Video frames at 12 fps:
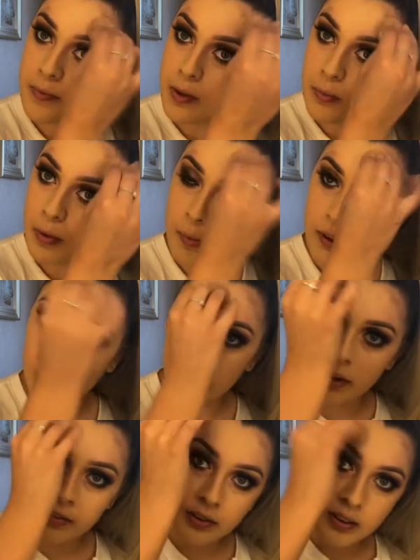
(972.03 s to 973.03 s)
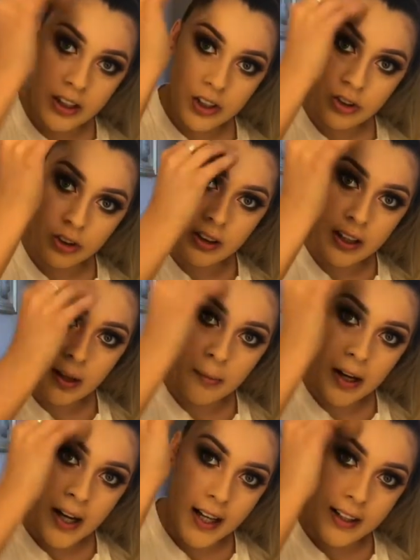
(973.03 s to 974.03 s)
pop a little bit of foundation on them
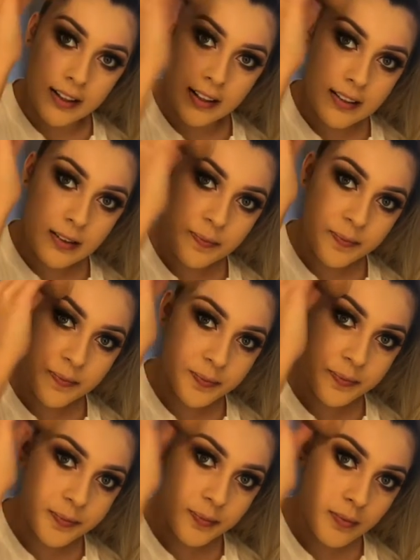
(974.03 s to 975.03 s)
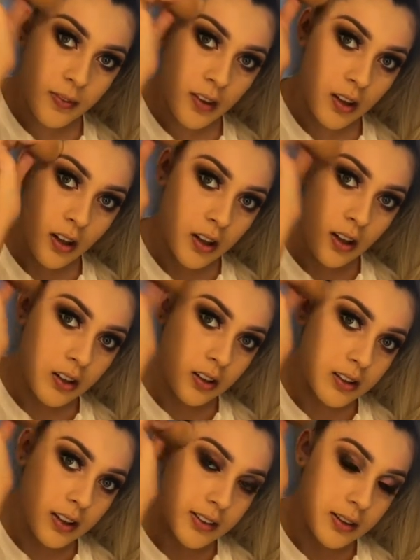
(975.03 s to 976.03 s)
and it
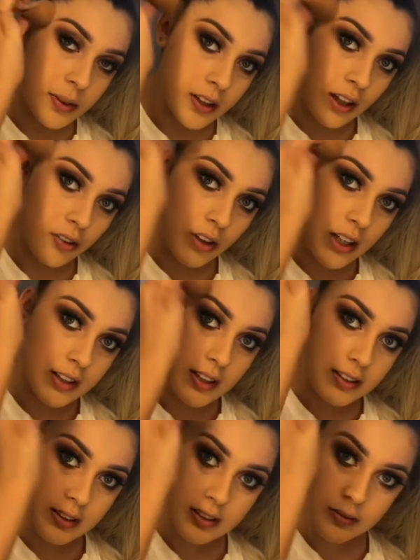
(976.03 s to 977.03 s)
takes away that redness.